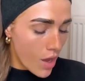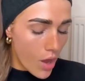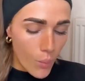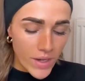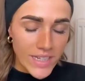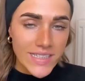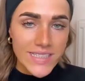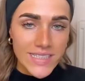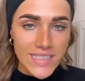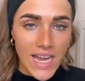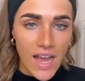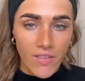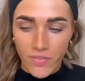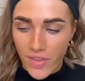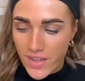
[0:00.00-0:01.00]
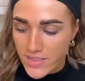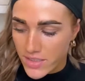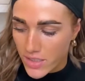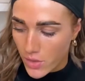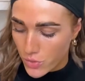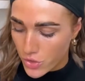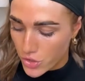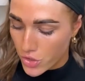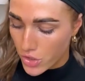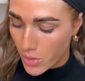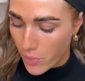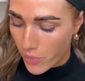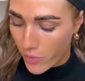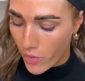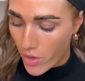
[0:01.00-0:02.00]
when I didn't have this and I was just doing it
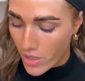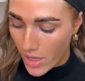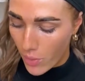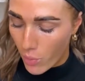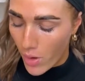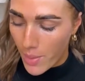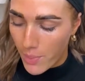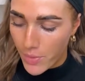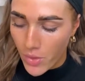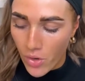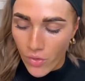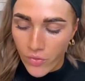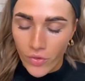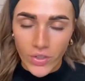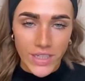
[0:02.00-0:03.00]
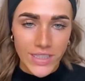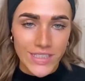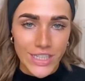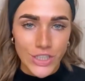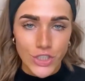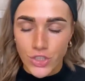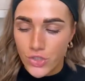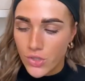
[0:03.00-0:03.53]
before and like wiping it off on like tissue,